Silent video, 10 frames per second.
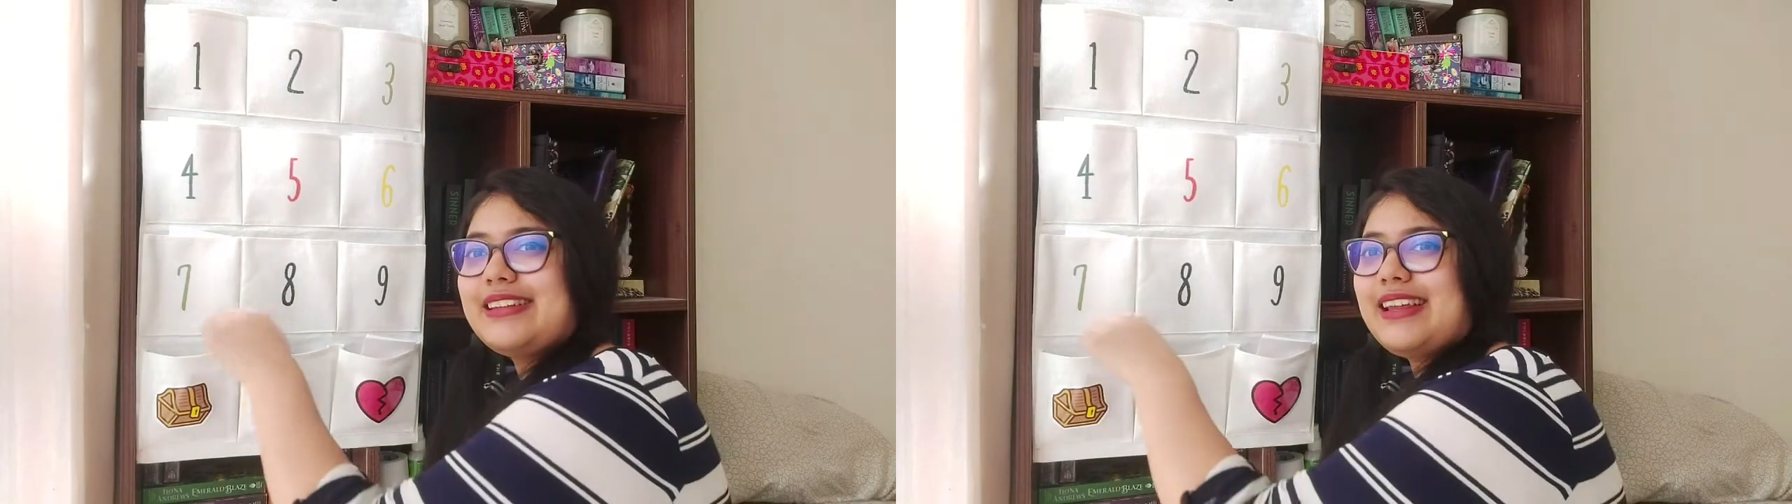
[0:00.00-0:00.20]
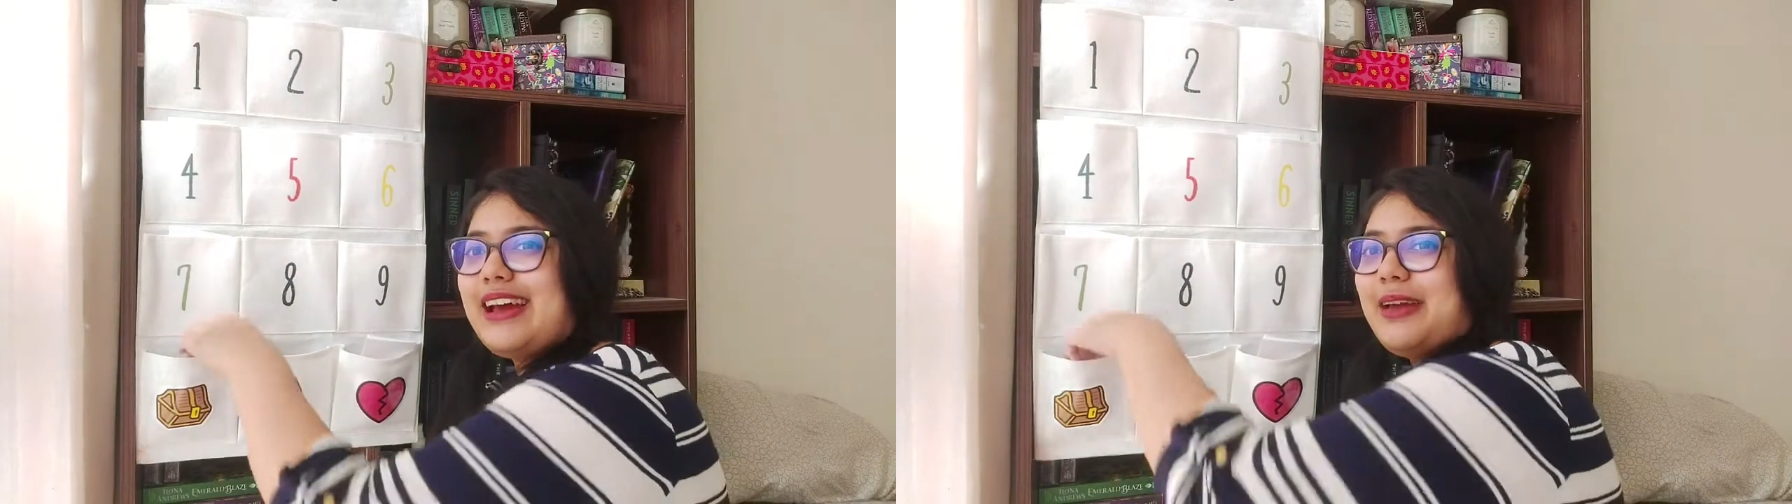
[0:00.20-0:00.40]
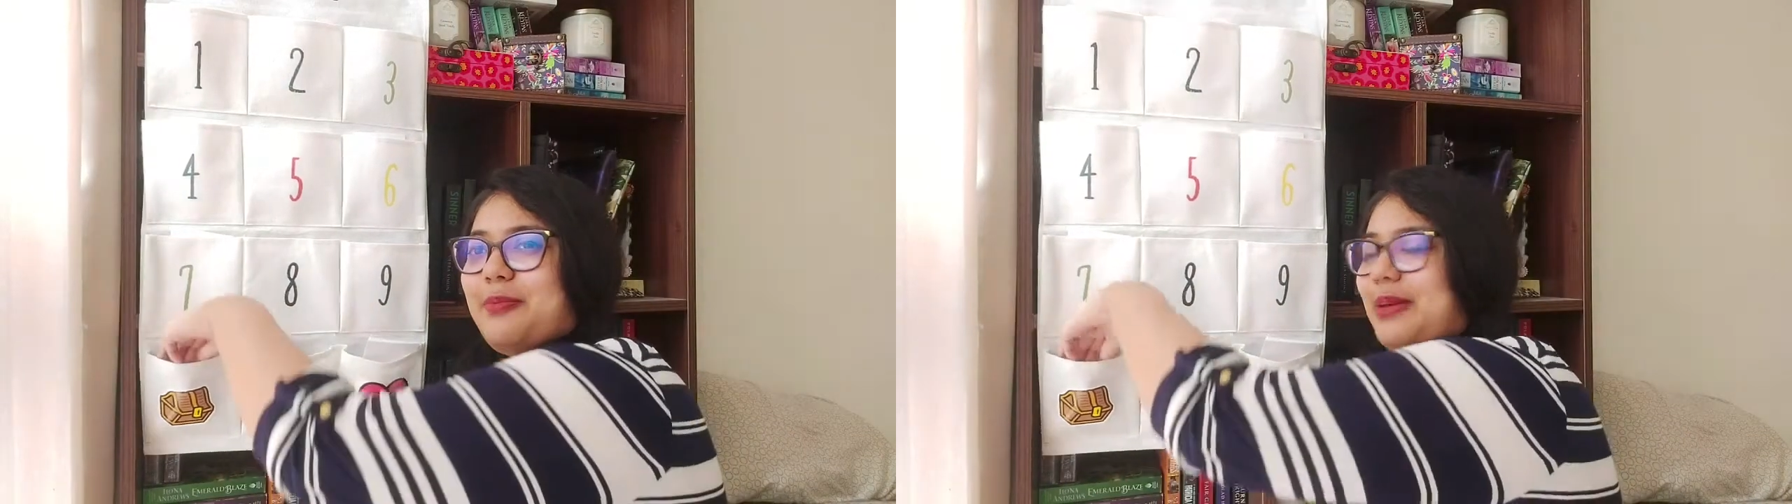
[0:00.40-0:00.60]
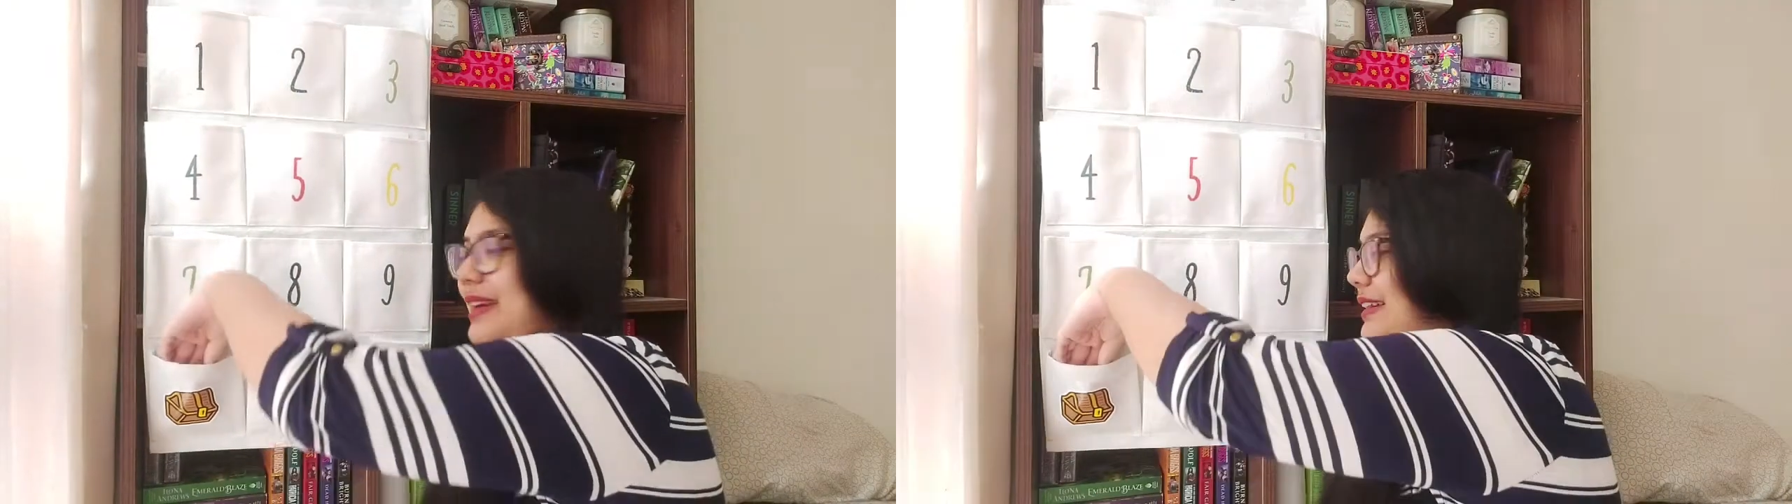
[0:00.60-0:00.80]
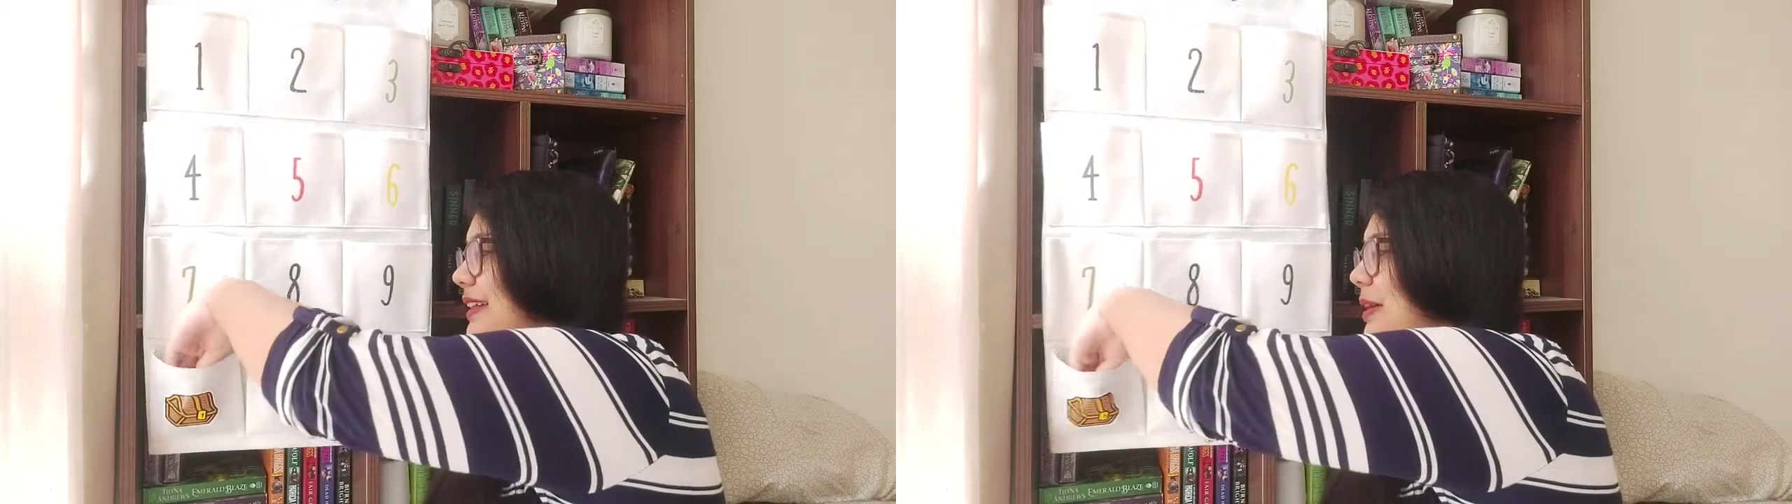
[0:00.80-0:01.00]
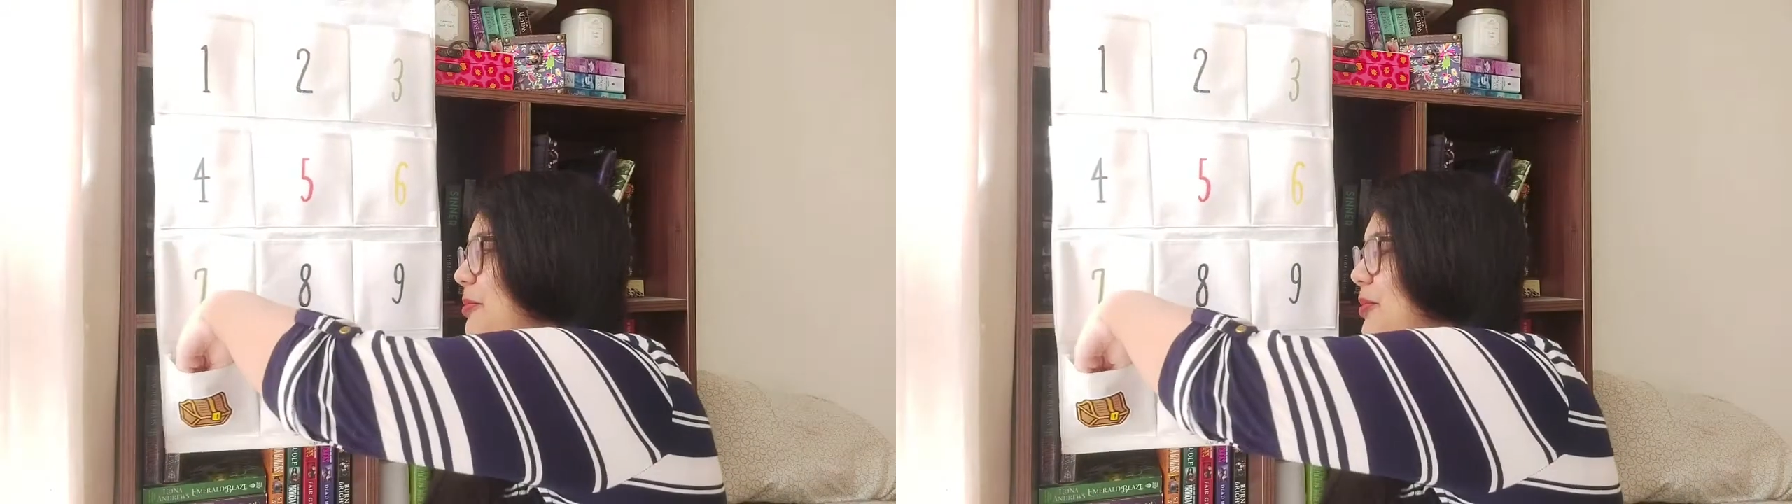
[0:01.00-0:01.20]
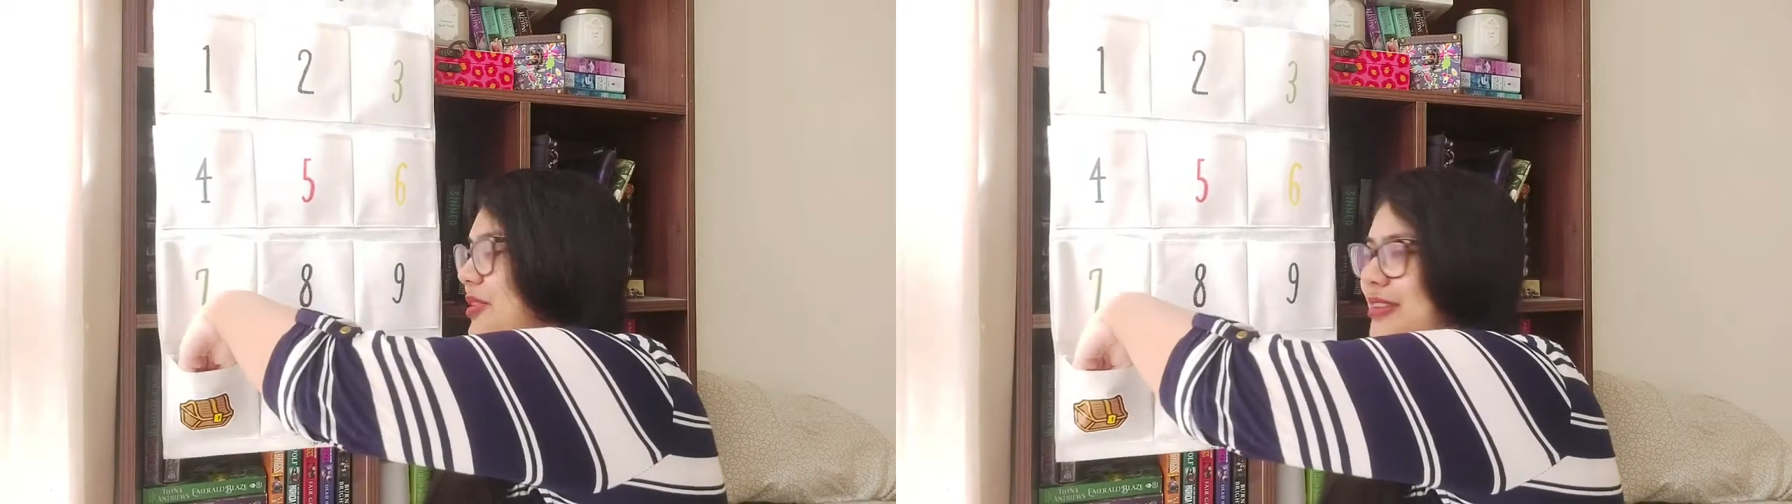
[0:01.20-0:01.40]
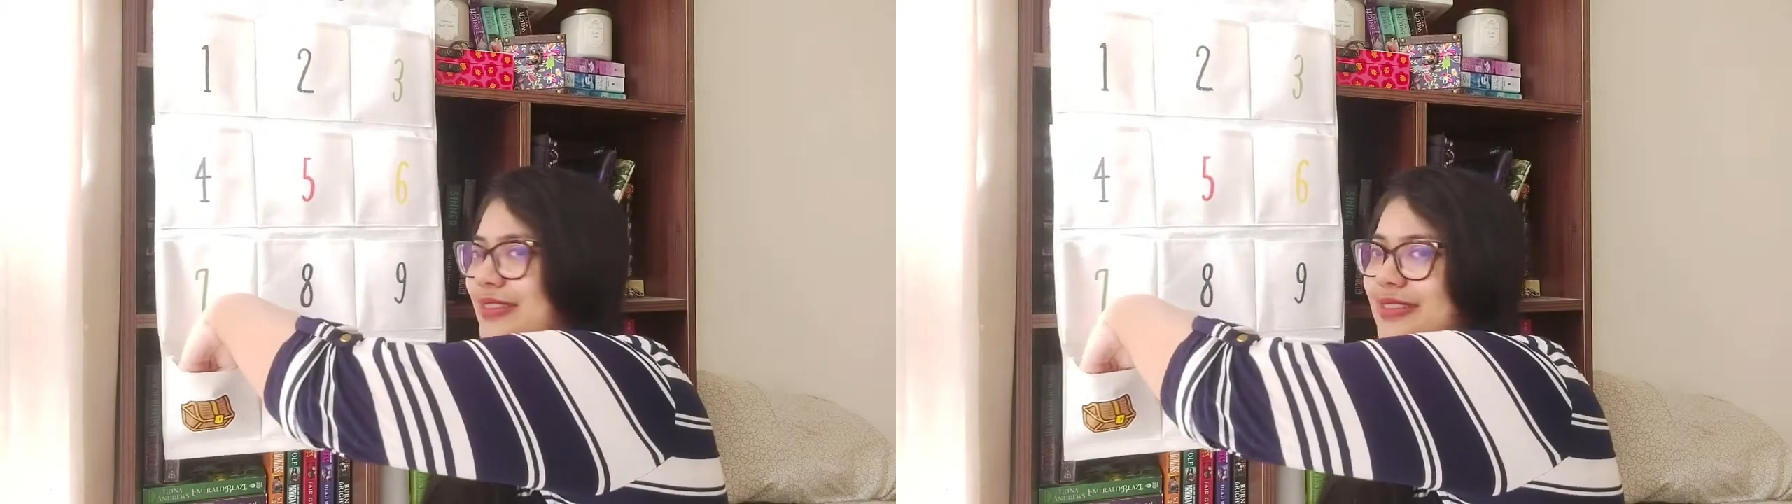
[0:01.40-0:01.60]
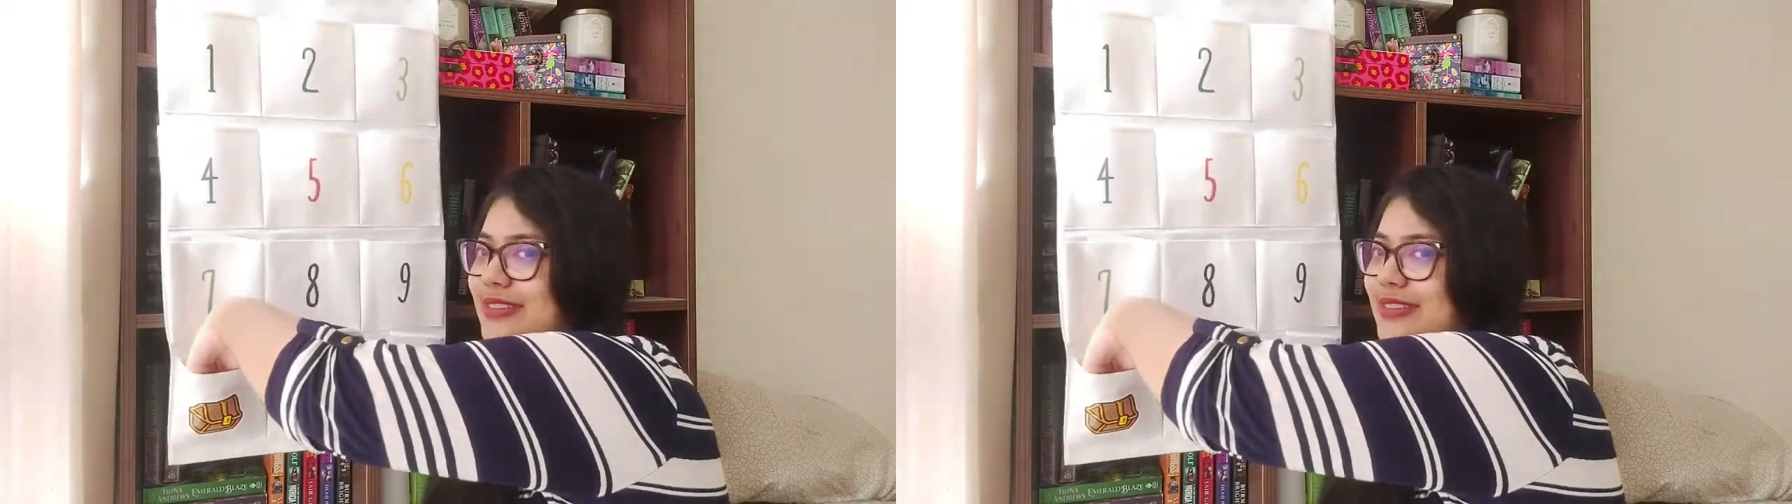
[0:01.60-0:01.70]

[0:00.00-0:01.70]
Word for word: that I pick a book